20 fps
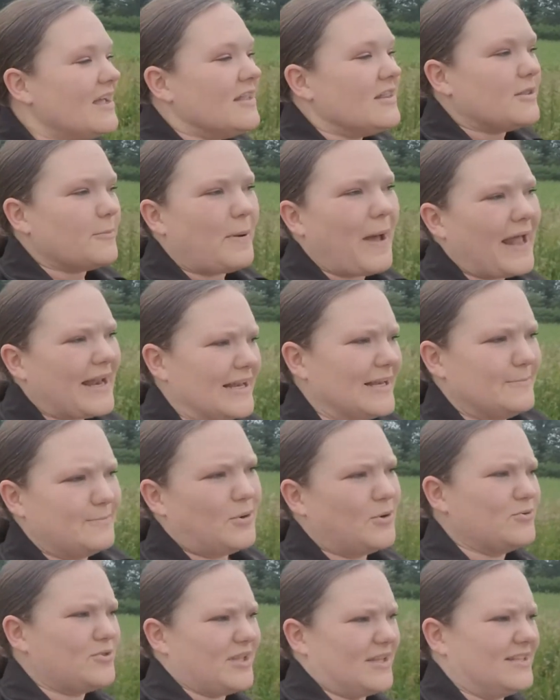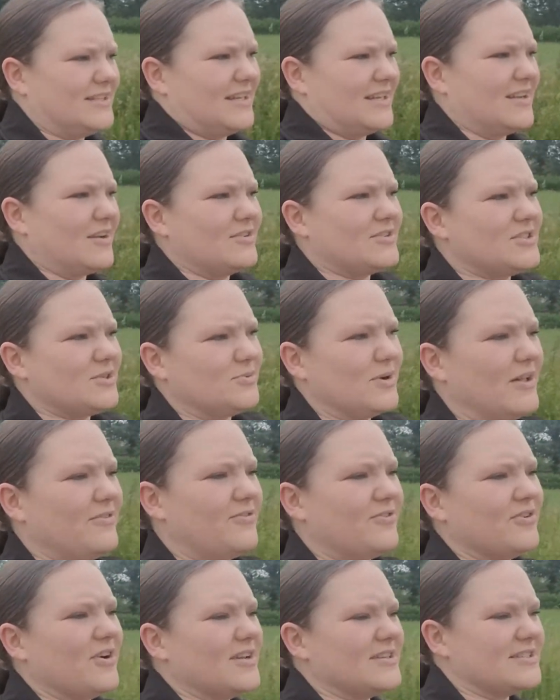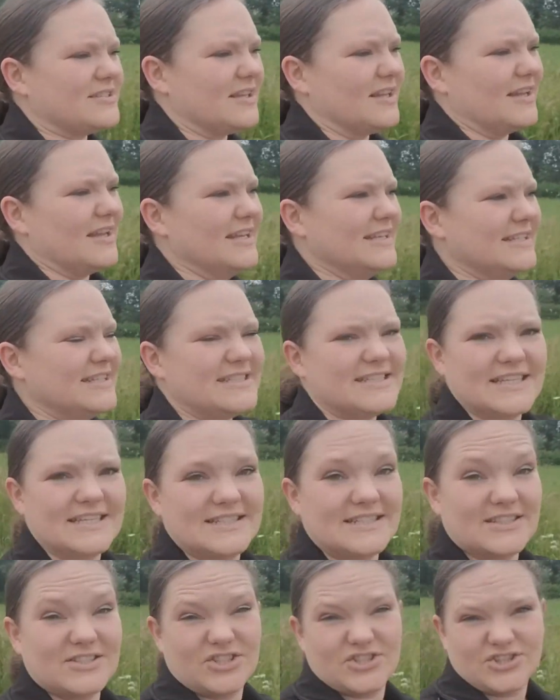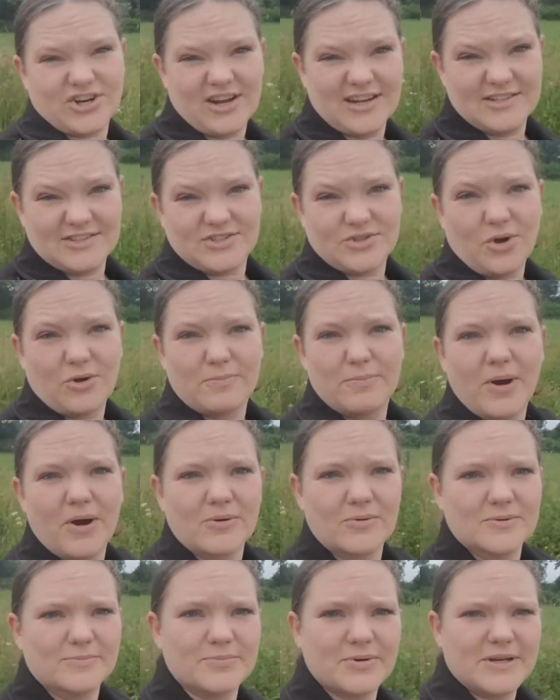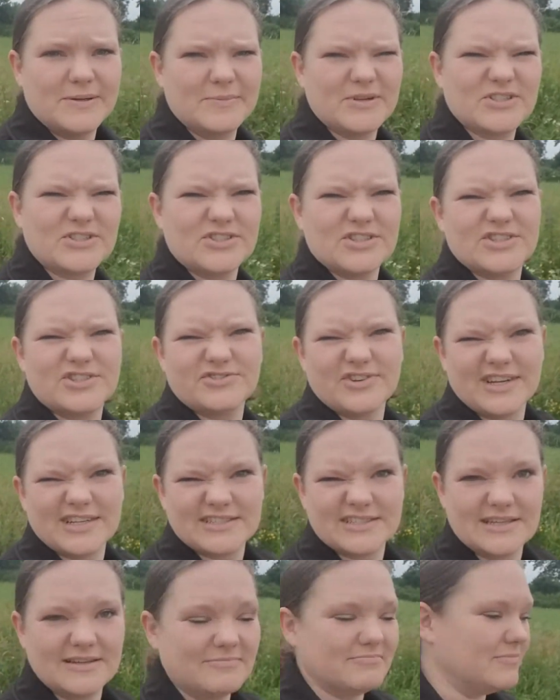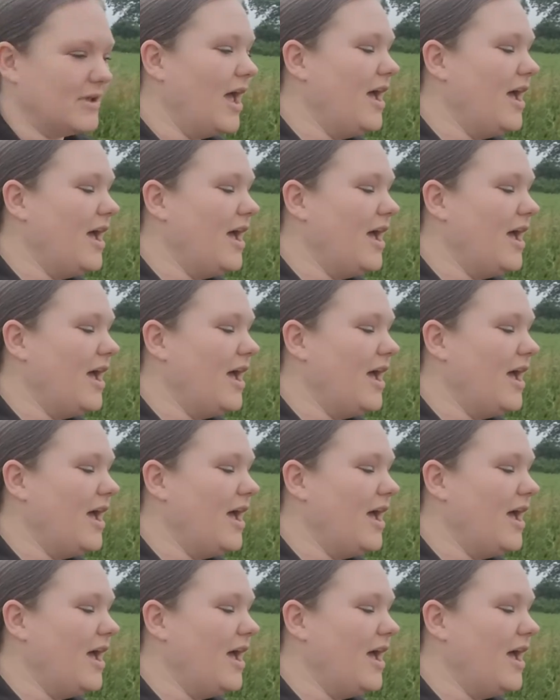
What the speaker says: The paddling pool thing didn't go so well for us. Indy sees it as a giant dog bowl and pretty much just drinks it.